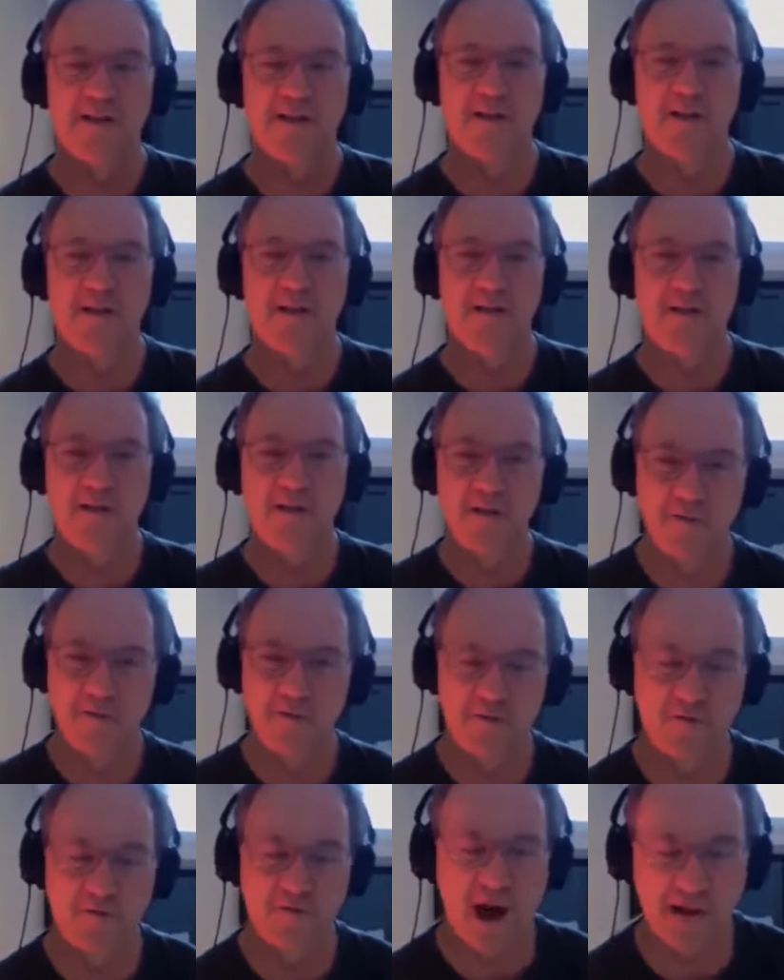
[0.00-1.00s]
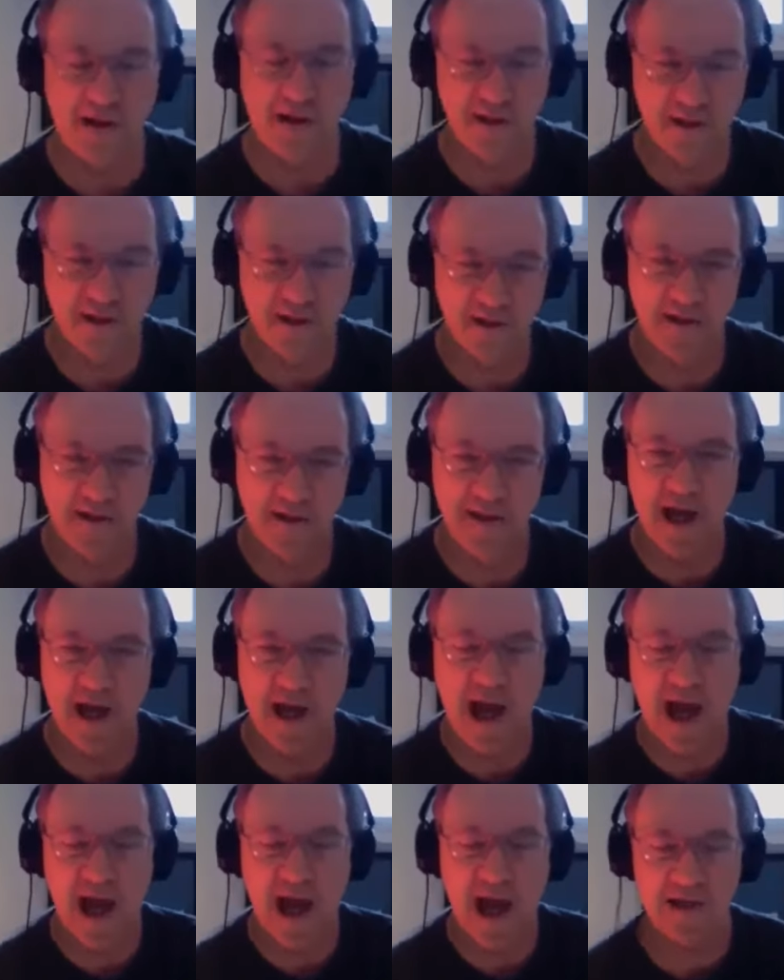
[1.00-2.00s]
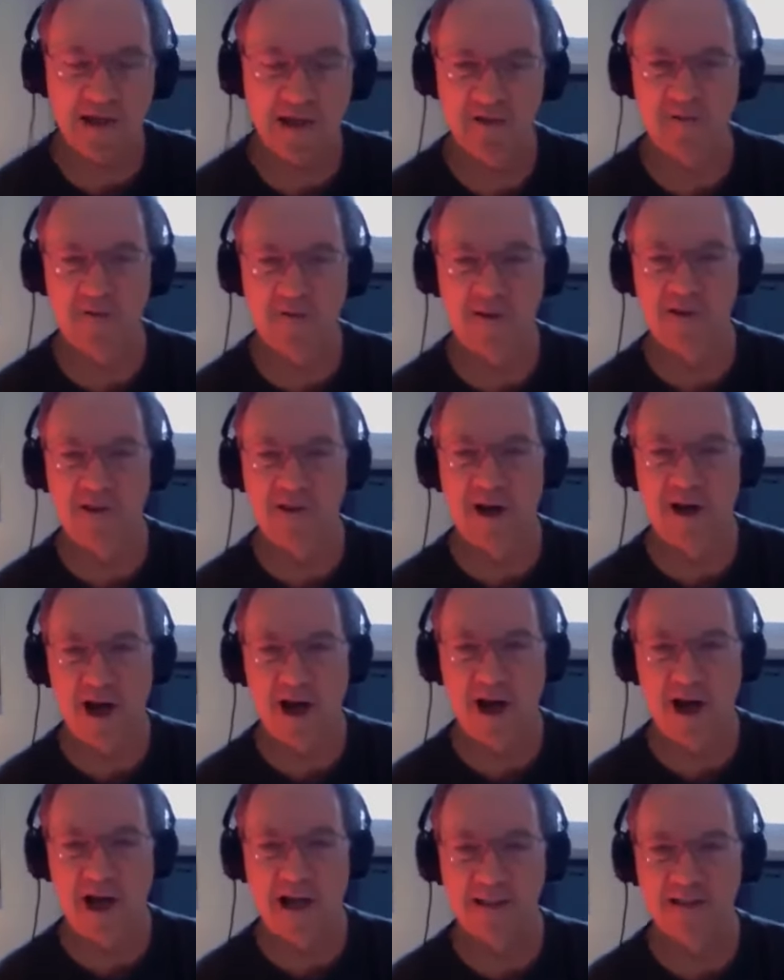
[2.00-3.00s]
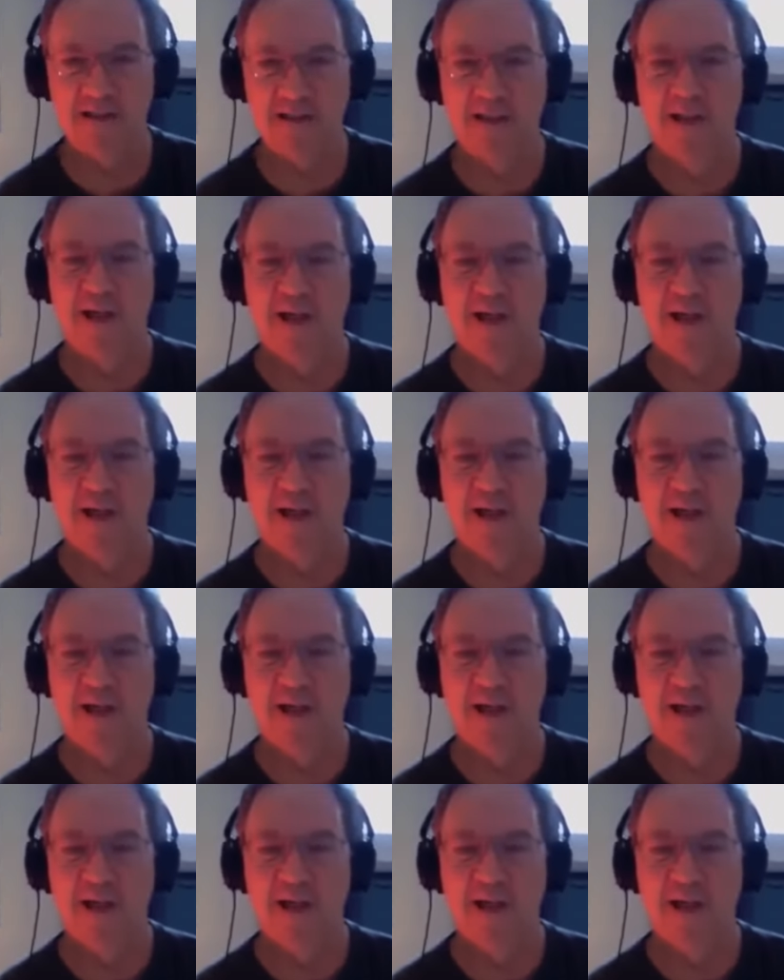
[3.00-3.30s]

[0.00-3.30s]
to follow the actual laws